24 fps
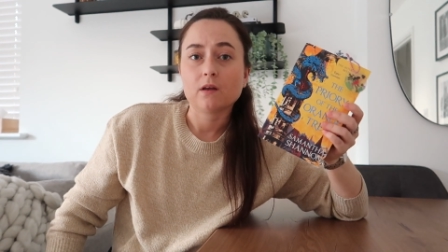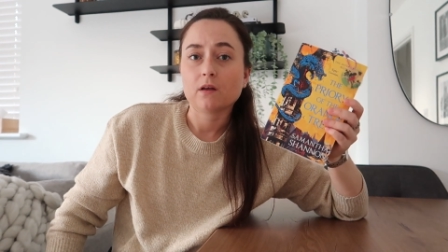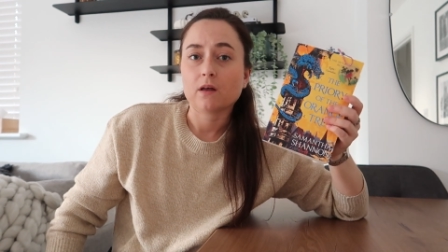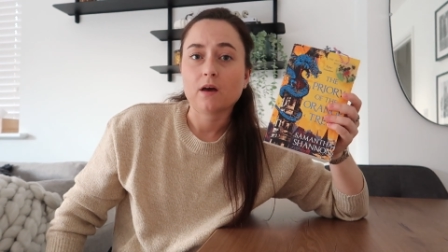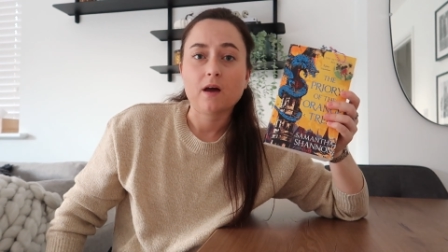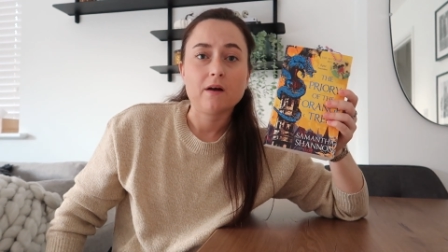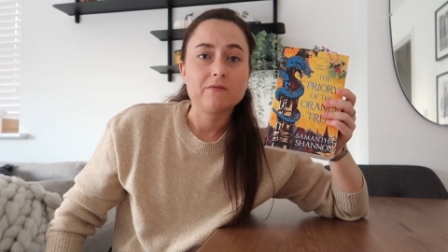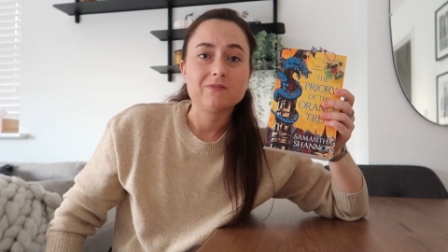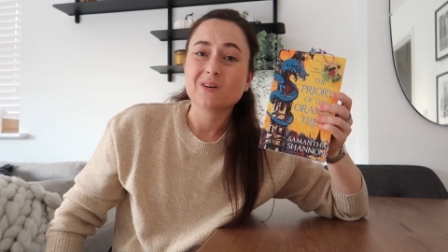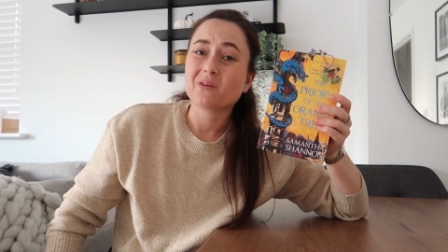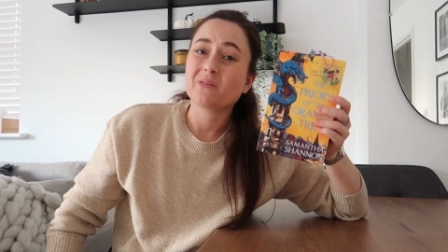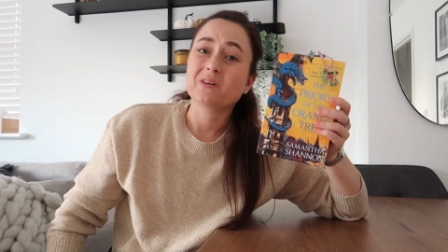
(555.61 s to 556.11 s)
I
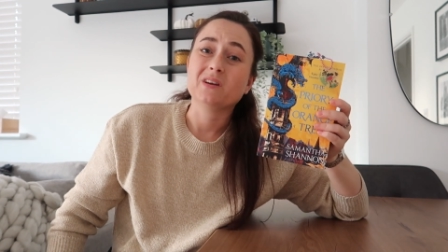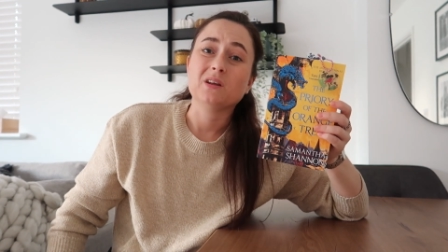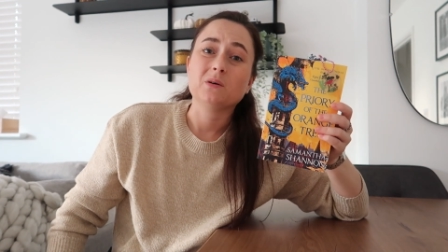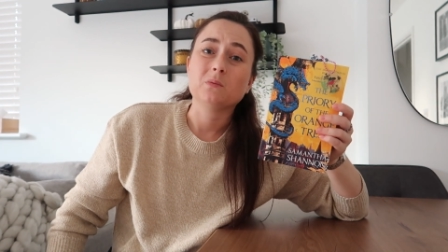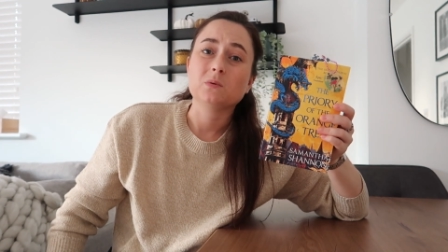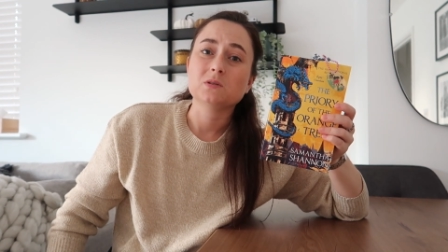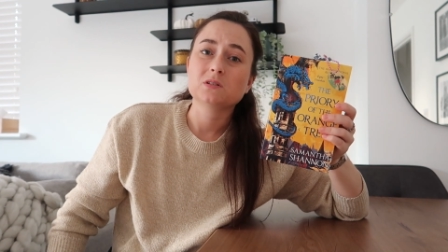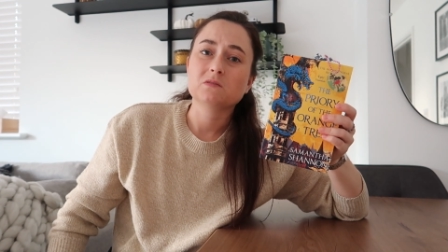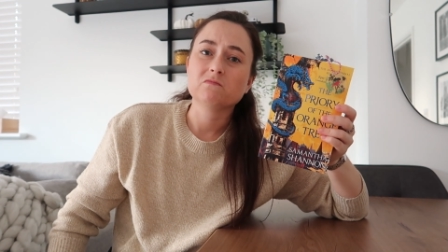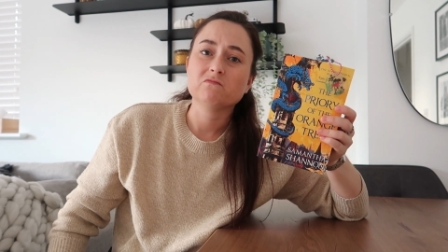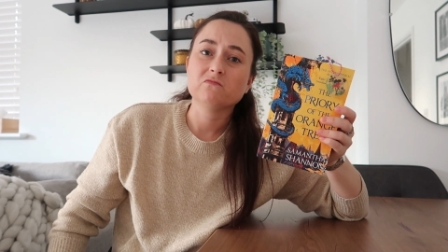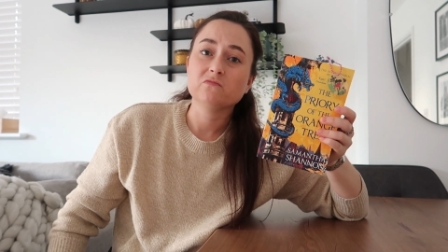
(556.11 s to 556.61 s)
have no idea
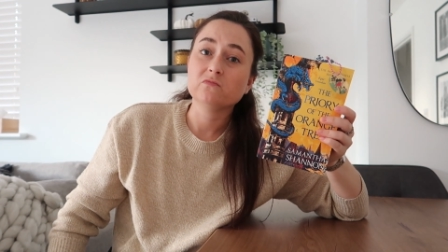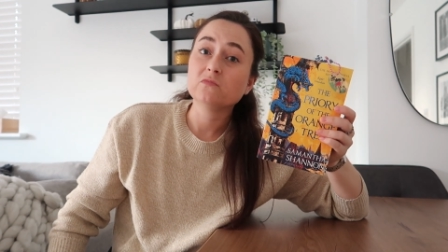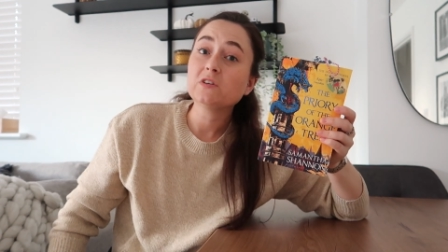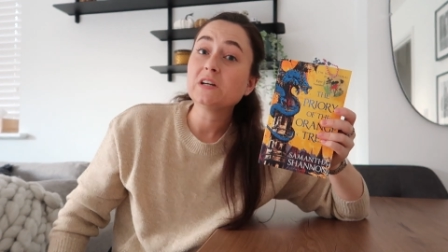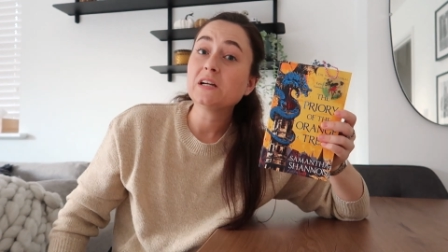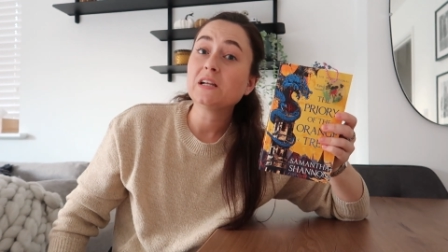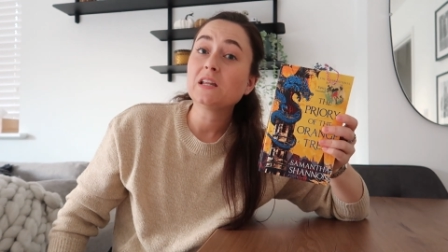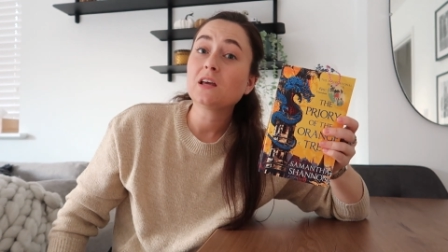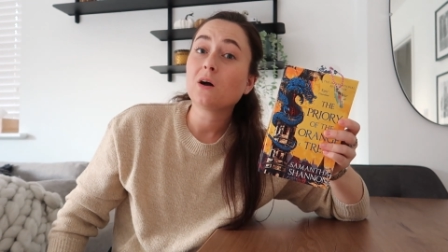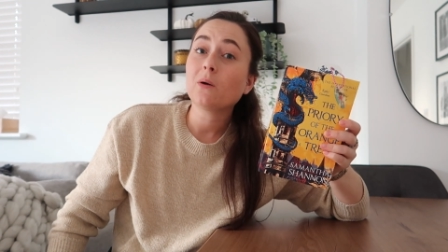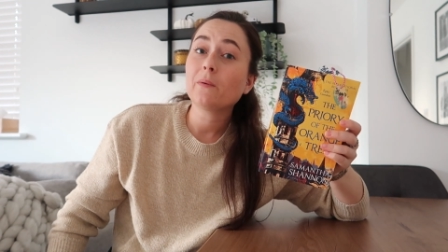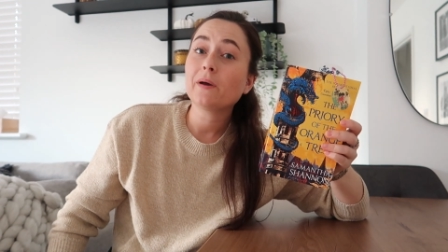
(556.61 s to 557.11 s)
what's
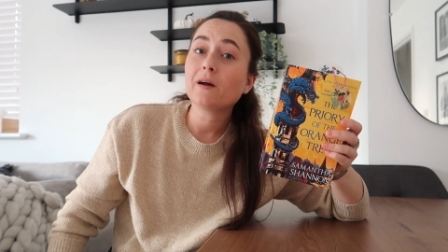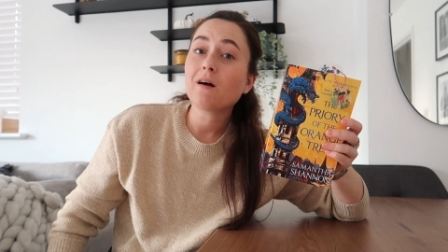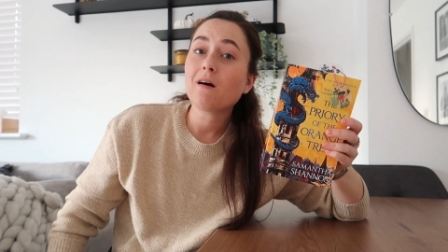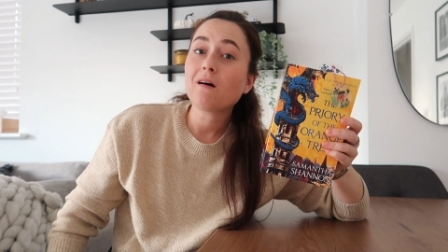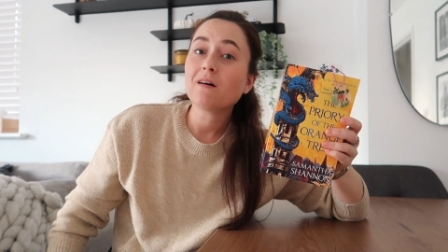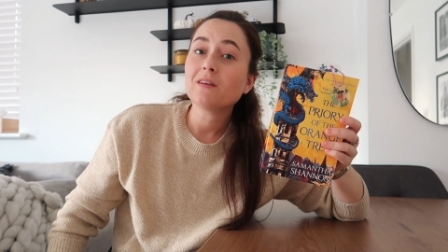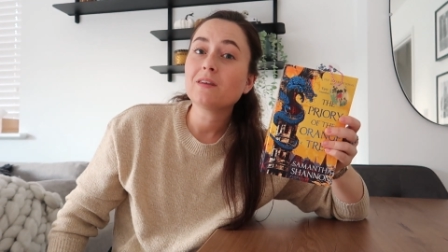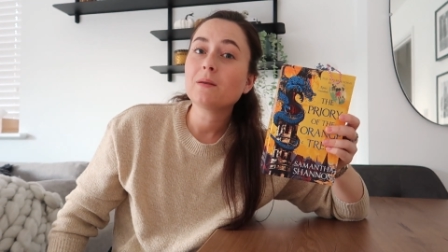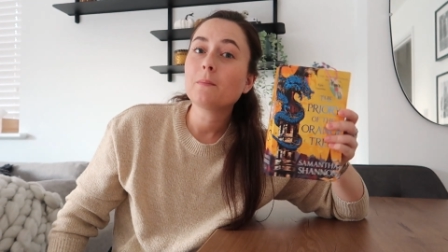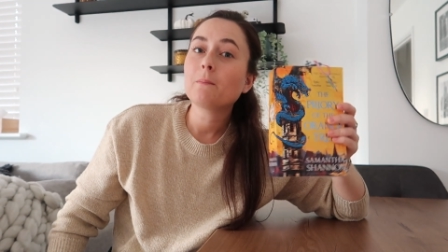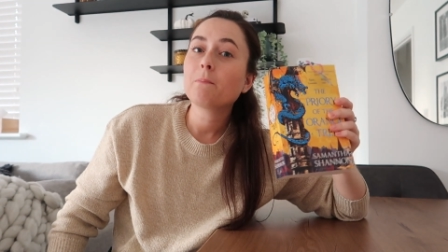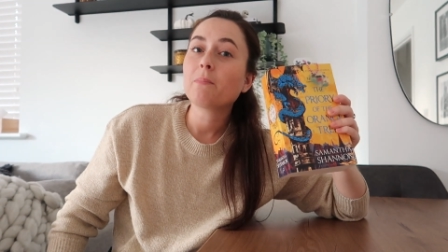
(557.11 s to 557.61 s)
really going
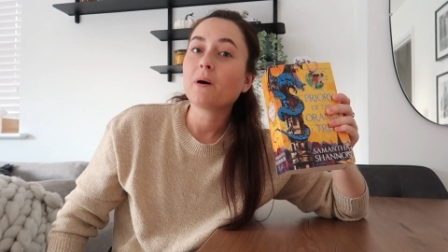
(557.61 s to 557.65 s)
on,